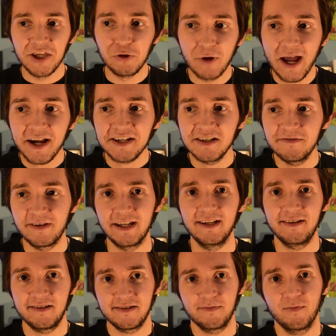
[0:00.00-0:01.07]
You
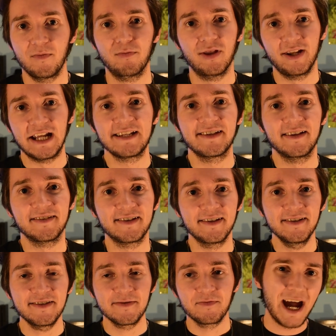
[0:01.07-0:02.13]
activate blood
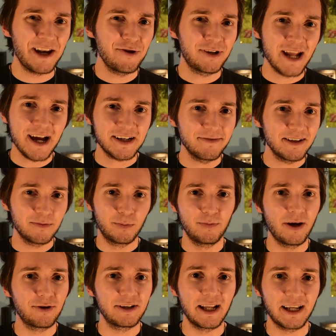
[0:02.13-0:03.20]
essences, and you can activate them
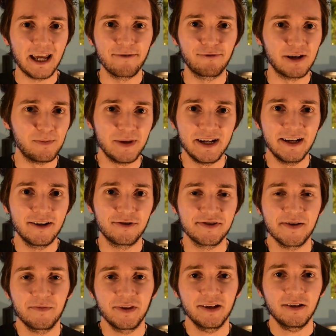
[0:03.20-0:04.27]
about like every minute or
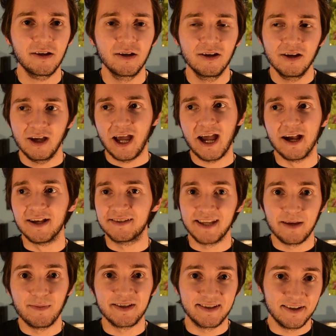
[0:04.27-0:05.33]
something,
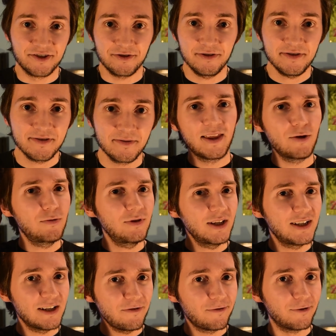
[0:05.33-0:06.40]
same as sigils. The
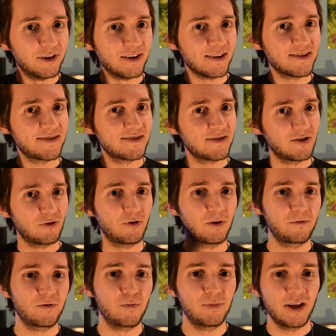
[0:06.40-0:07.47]
only difference
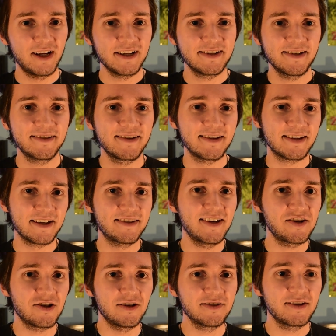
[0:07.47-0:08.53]
from blood essences and
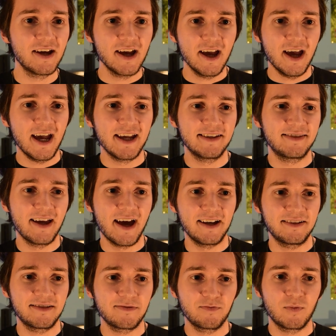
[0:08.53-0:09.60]
sigils is
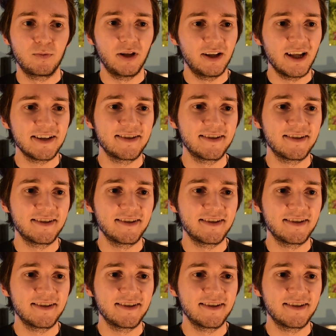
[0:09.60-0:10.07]
that blood